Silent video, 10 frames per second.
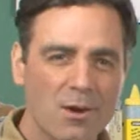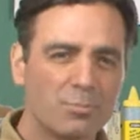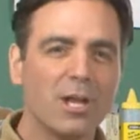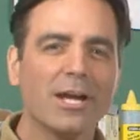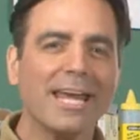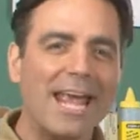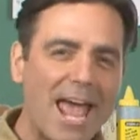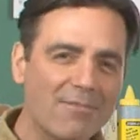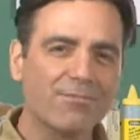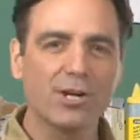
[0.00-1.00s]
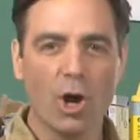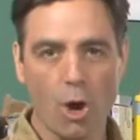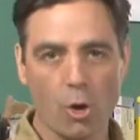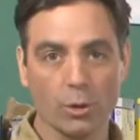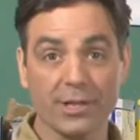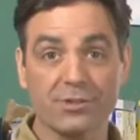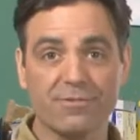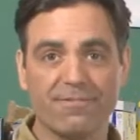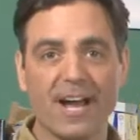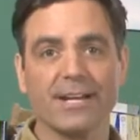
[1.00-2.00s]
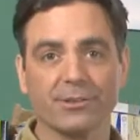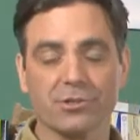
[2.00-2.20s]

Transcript: Plugging every hole is vital